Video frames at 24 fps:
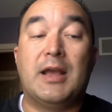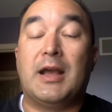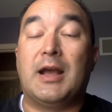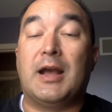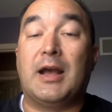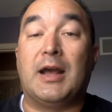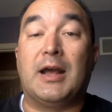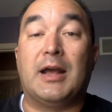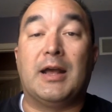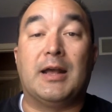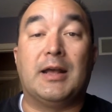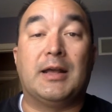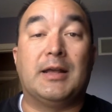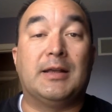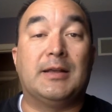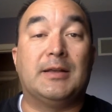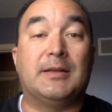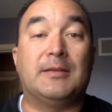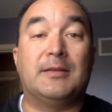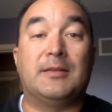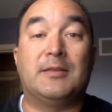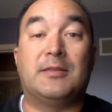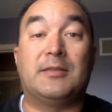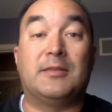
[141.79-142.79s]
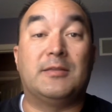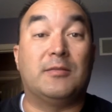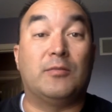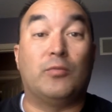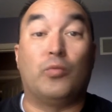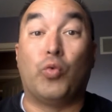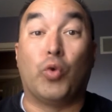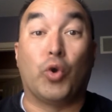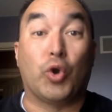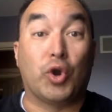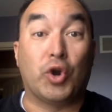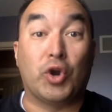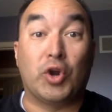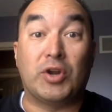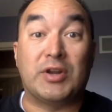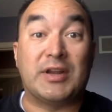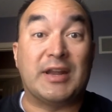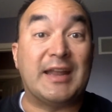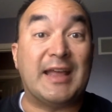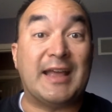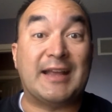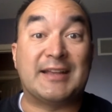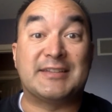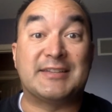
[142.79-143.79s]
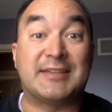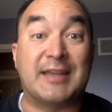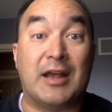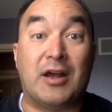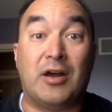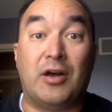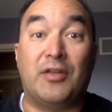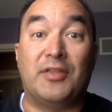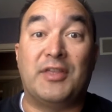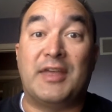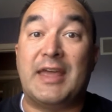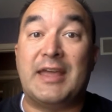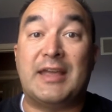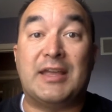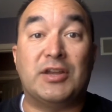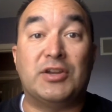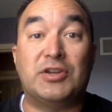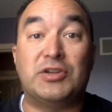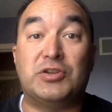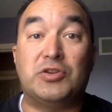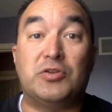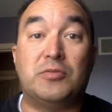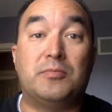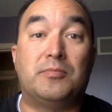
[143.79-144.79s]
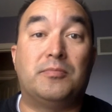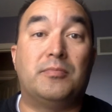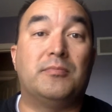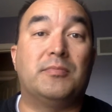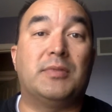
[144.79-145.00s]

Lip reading: Word and Excel, they can do